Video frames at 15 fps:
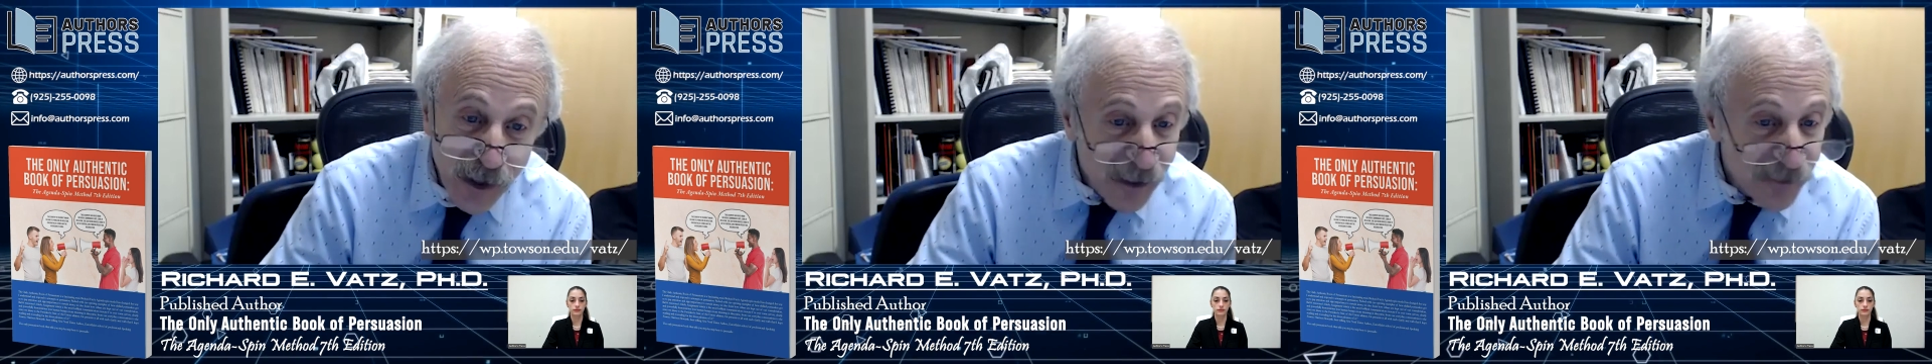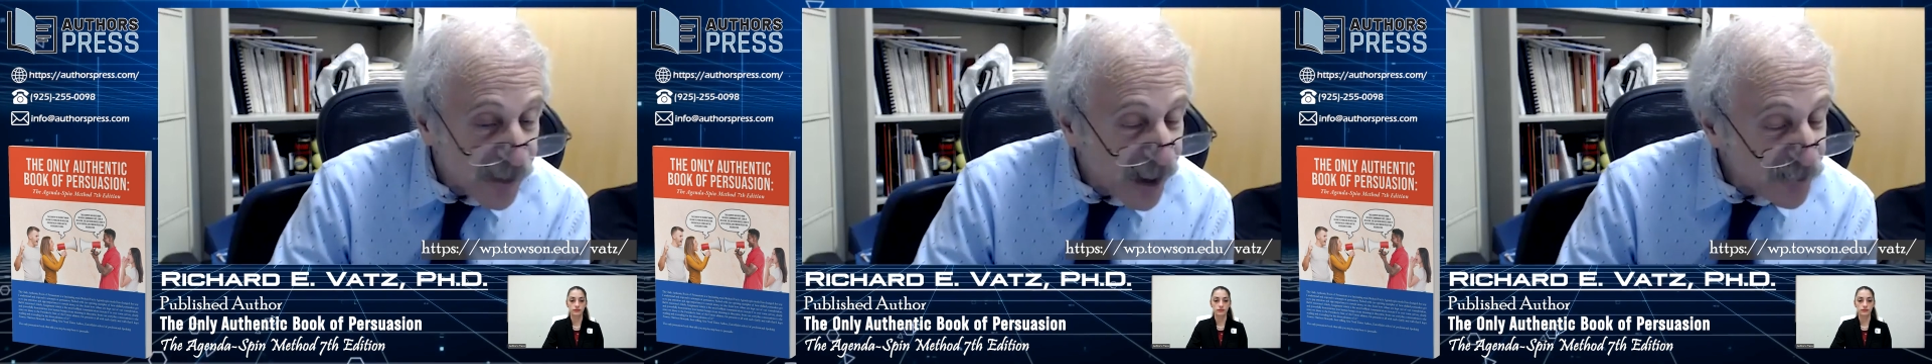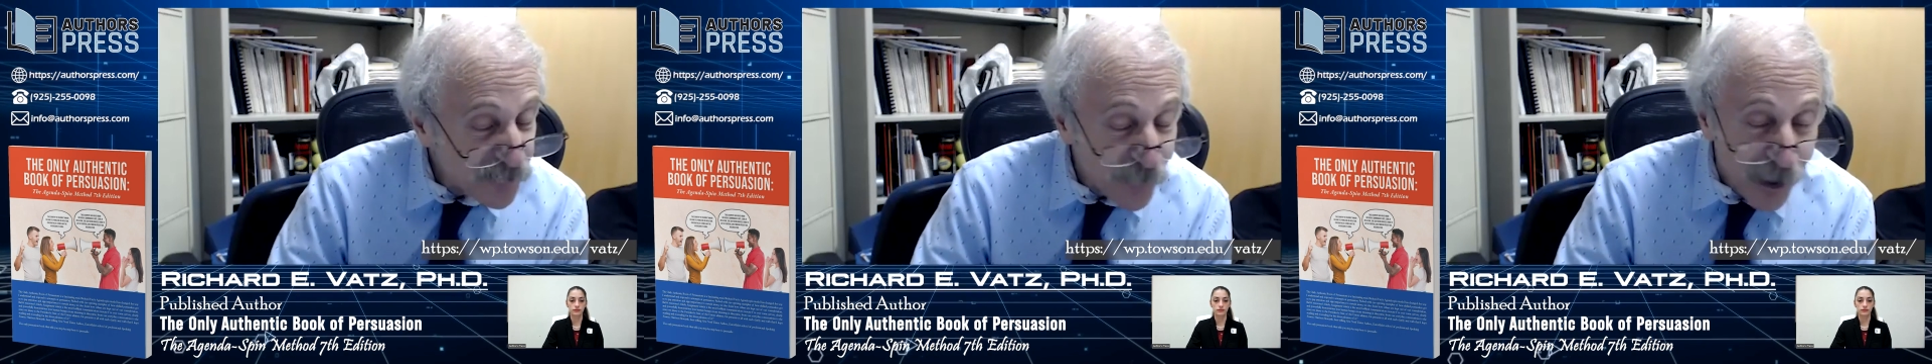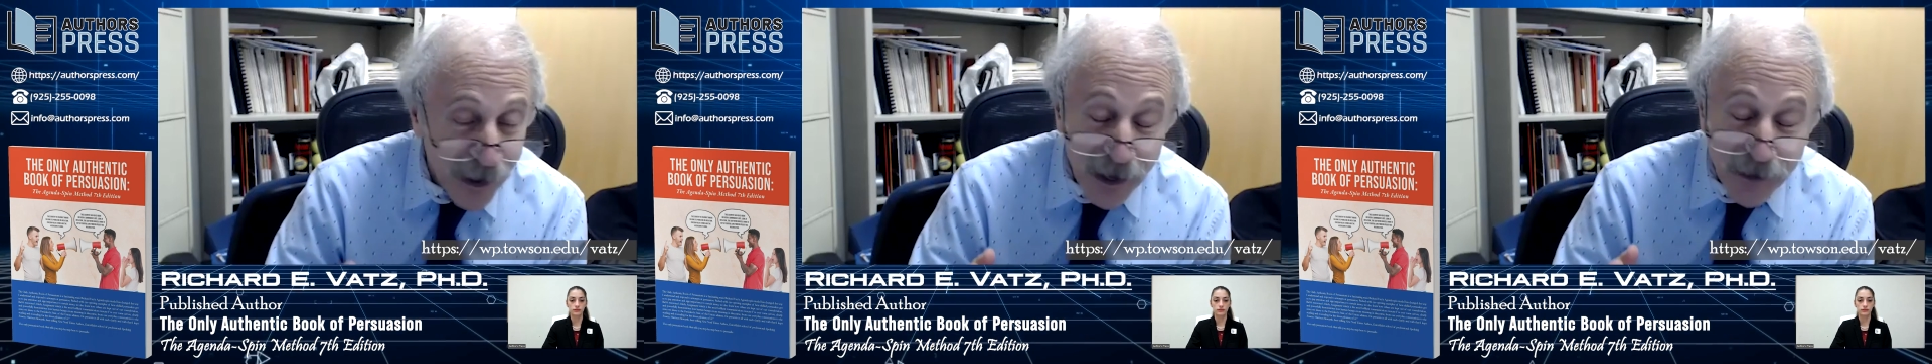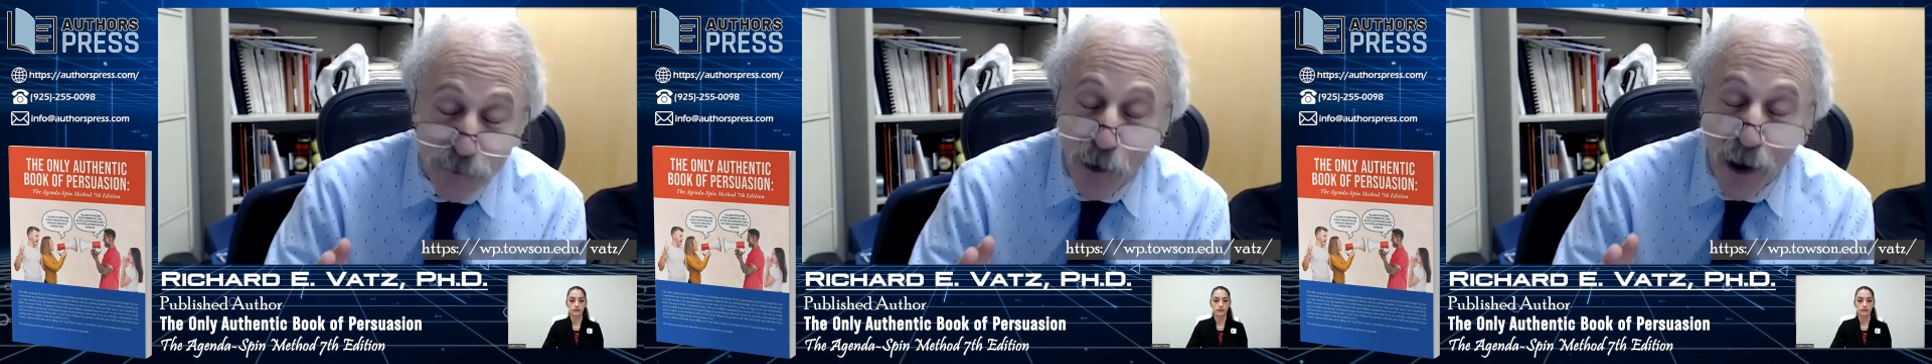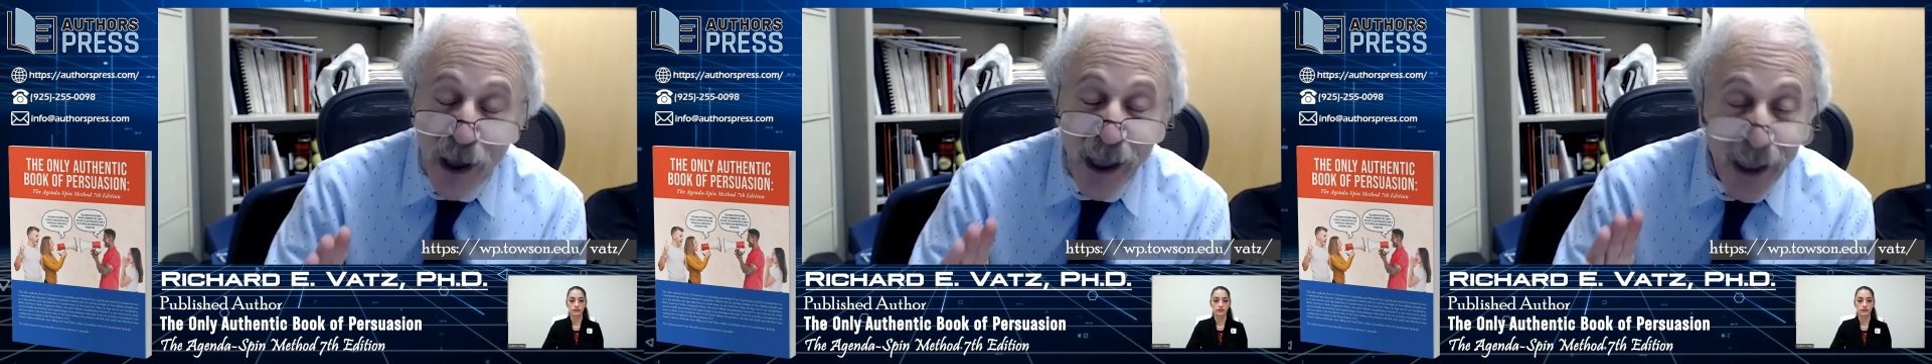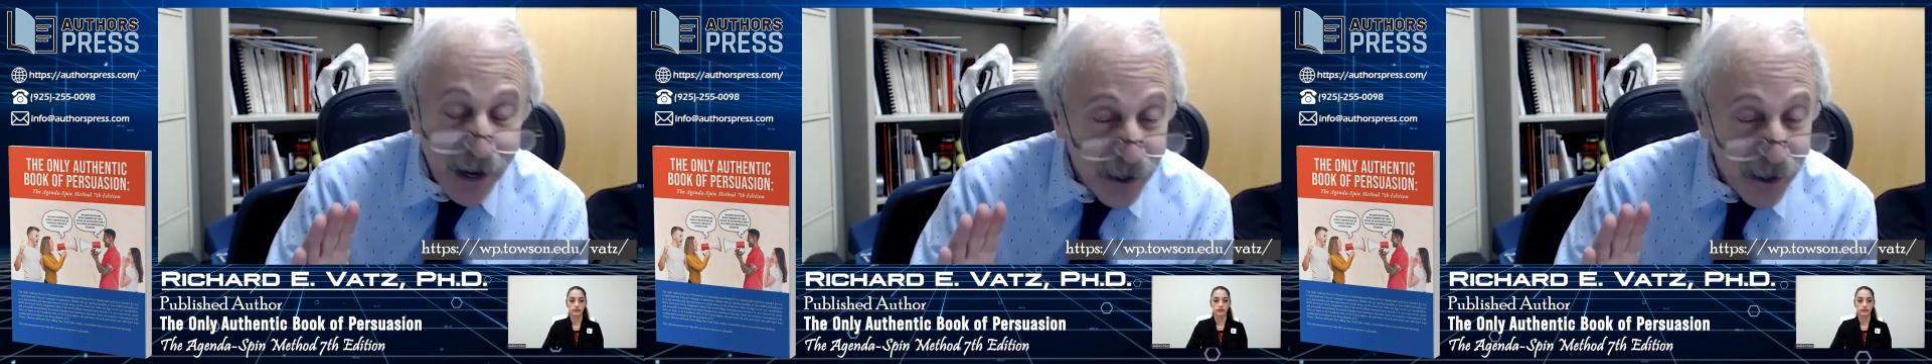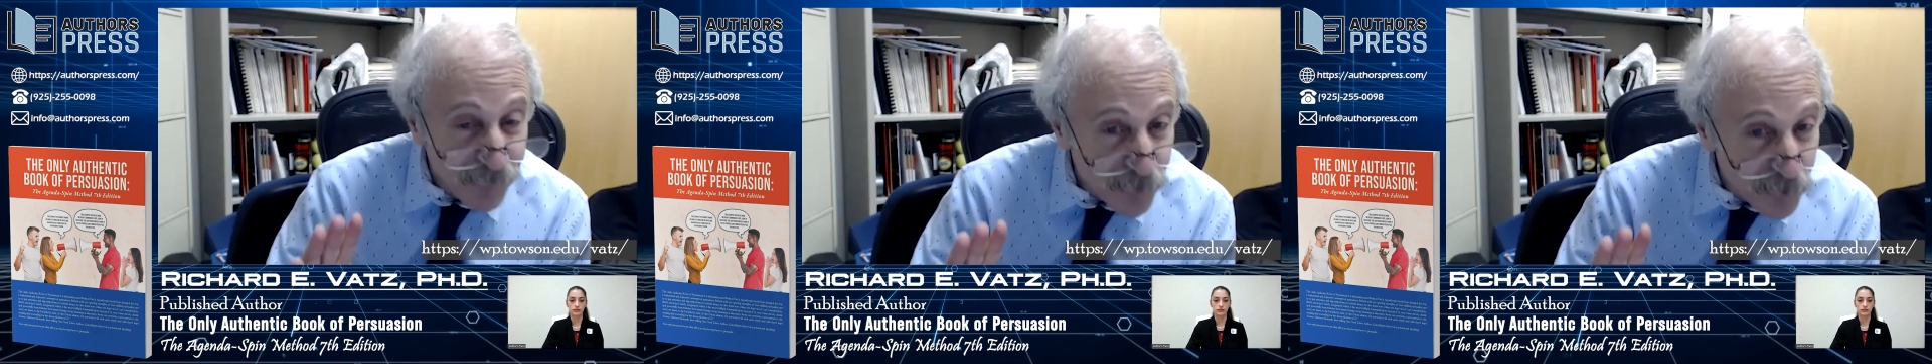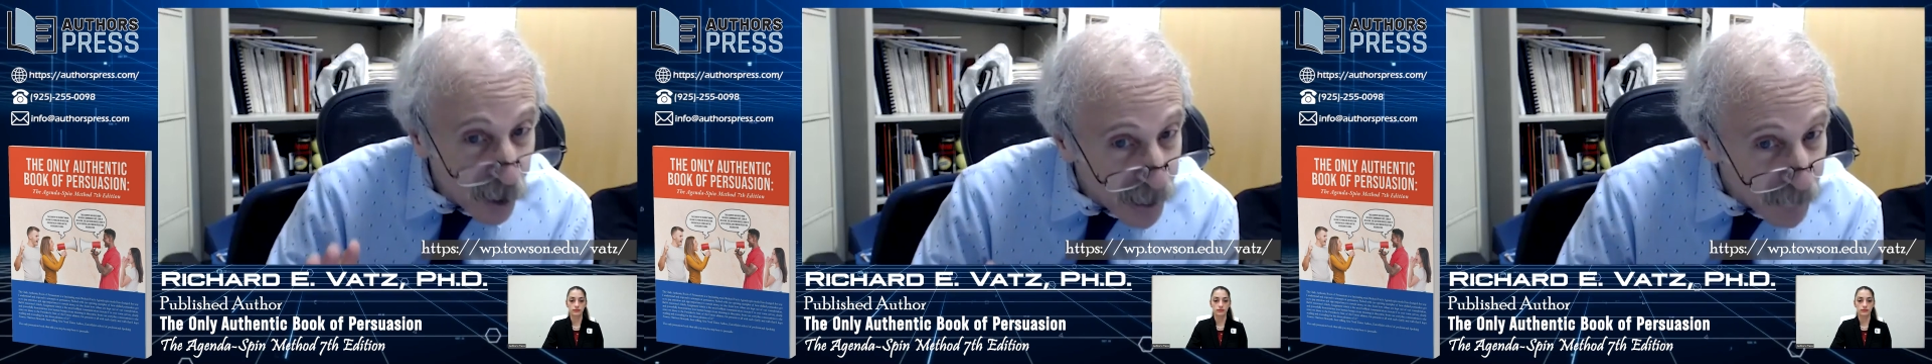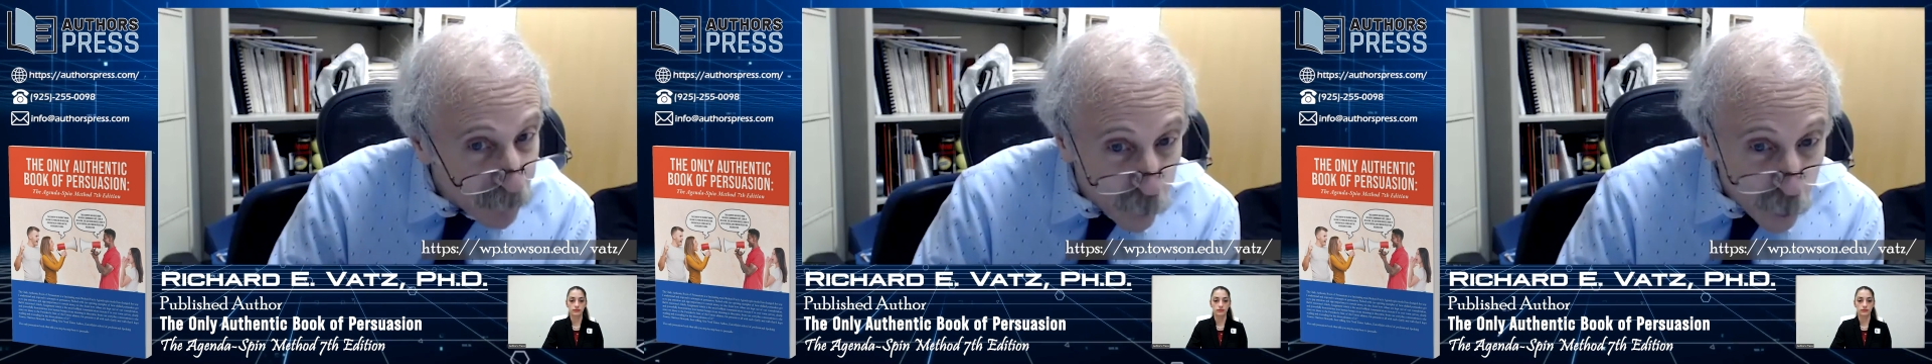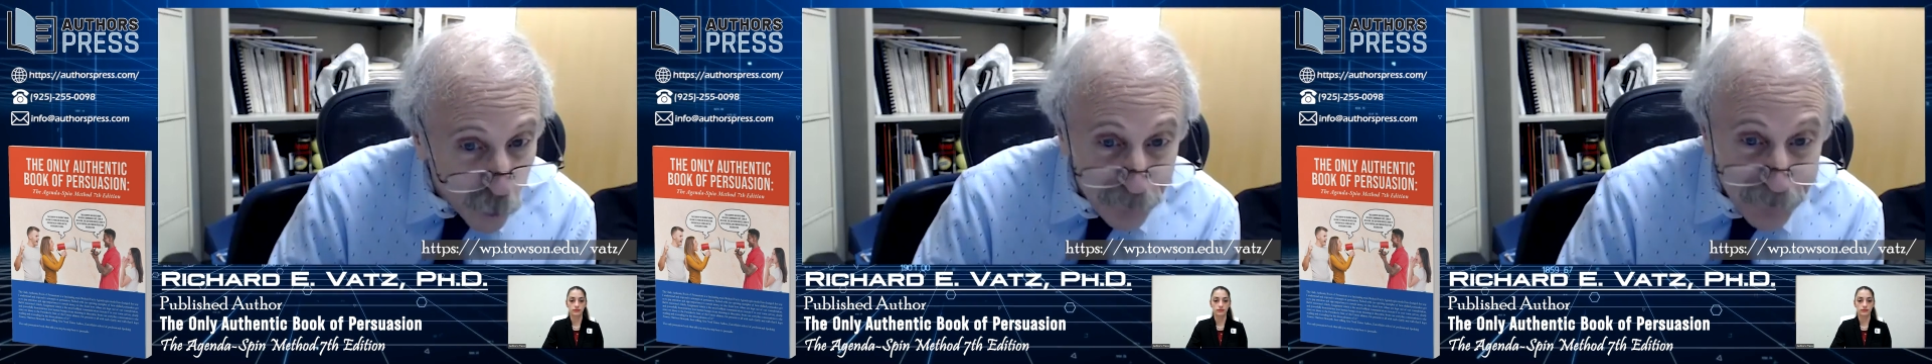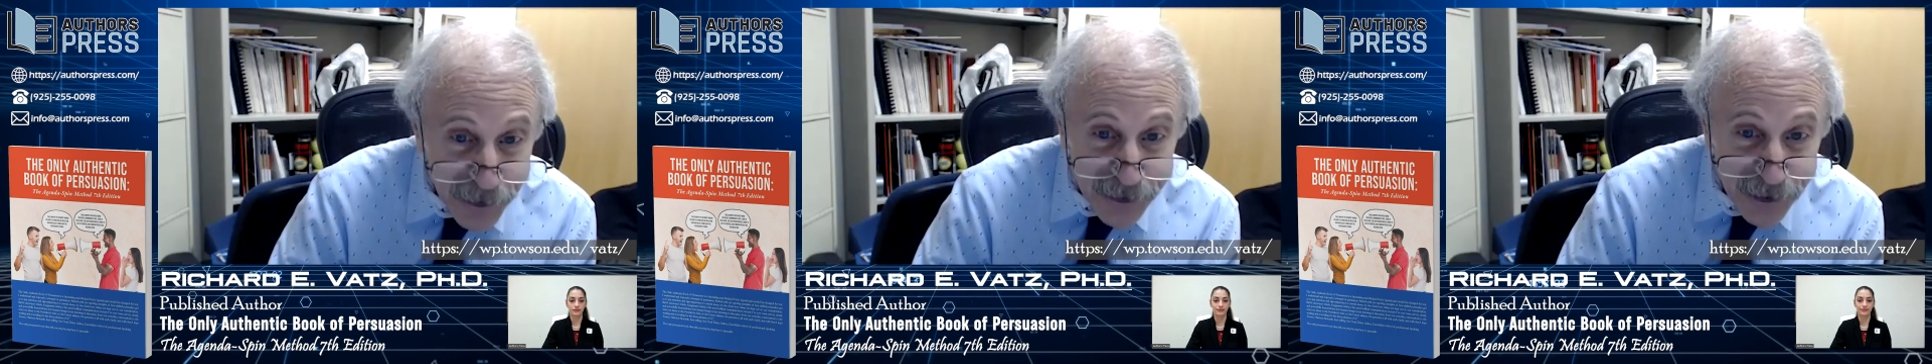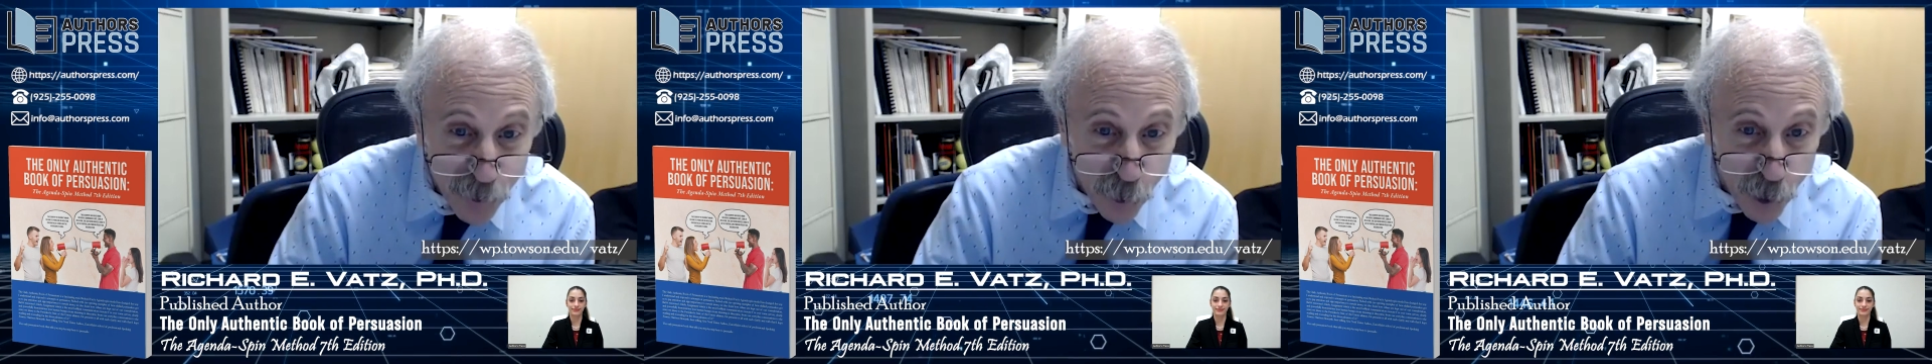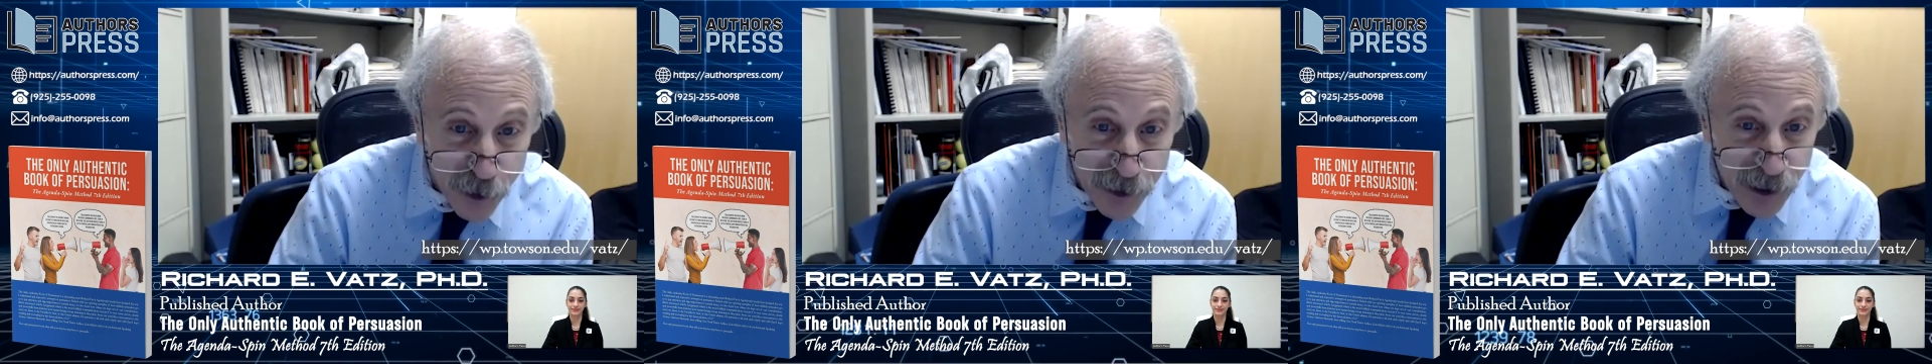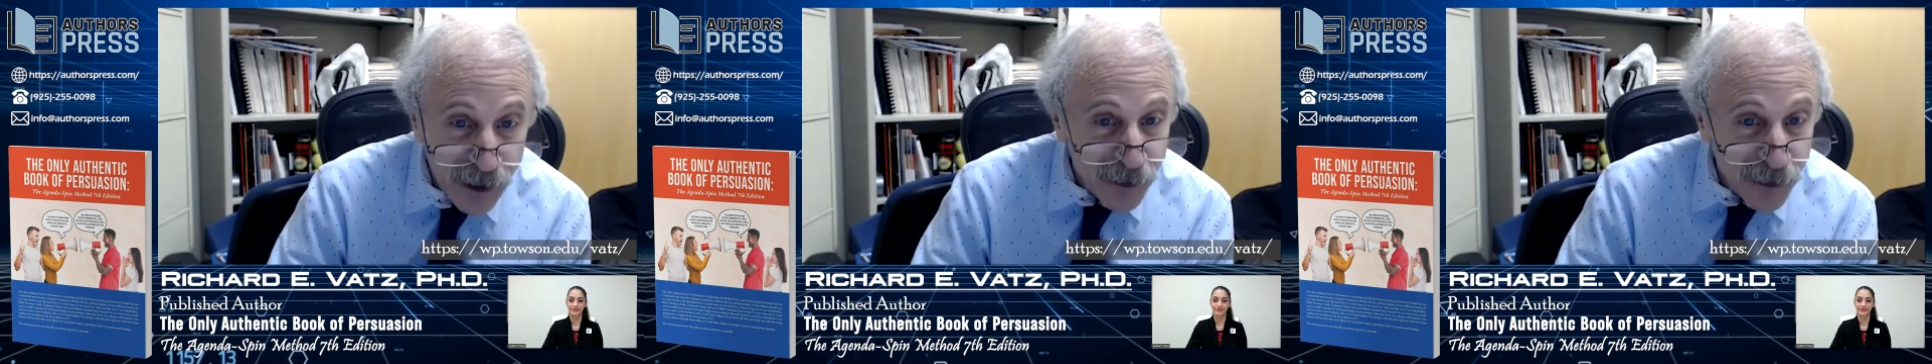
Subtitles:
That's why I do a heck of a lot more media work